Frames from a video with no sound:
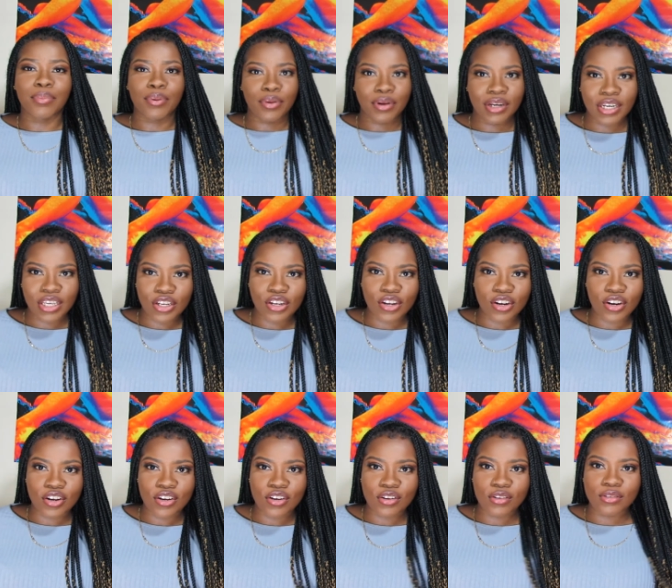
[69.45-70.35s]
pretty
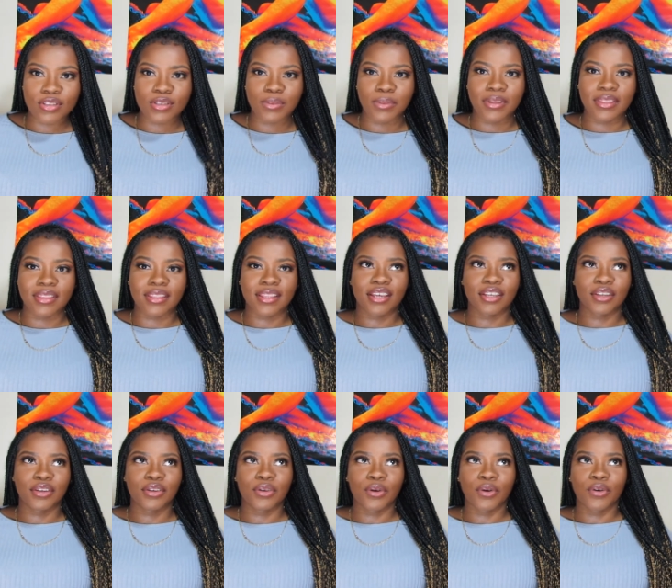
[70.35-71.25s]
girls with
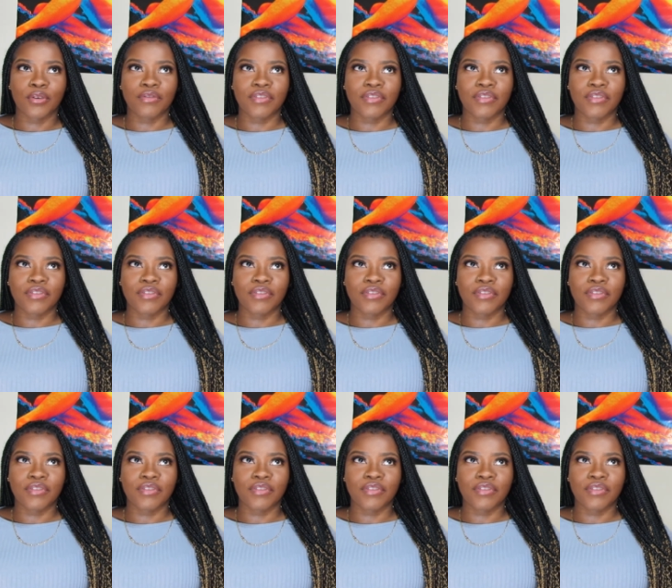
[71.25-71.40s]
like, you know,